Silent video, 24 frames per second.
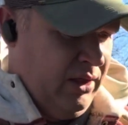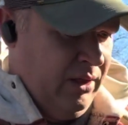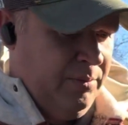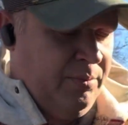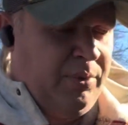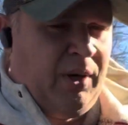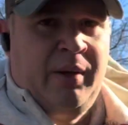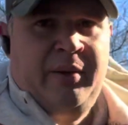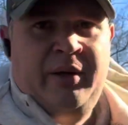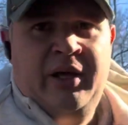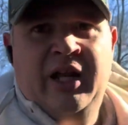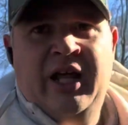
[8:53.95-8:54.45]

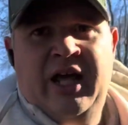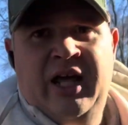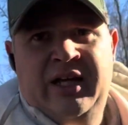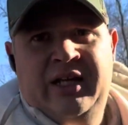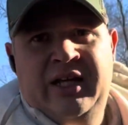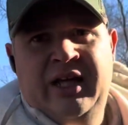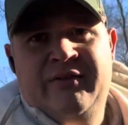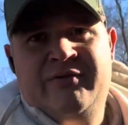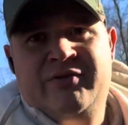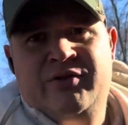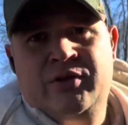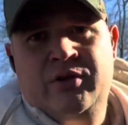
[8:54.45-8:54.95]
probably gonna have to
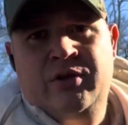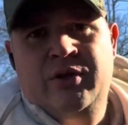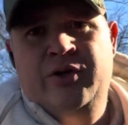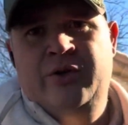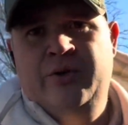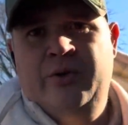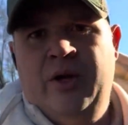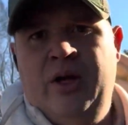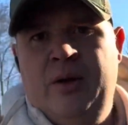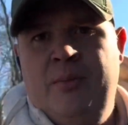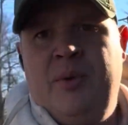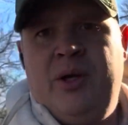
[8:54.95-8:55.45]
have
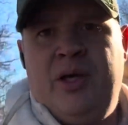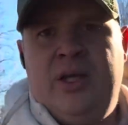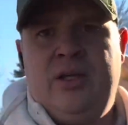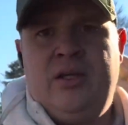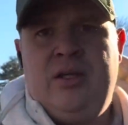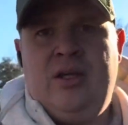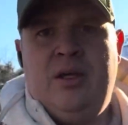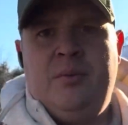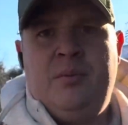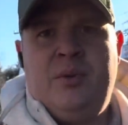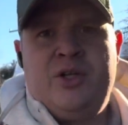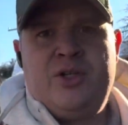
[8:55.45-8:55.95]
surgery on
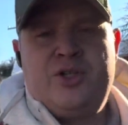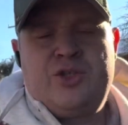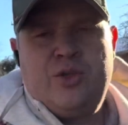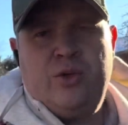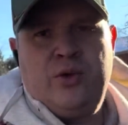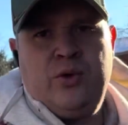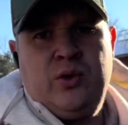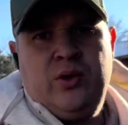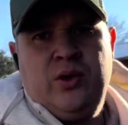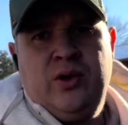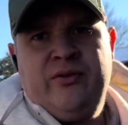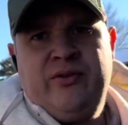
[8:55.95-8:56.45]
my shoulder.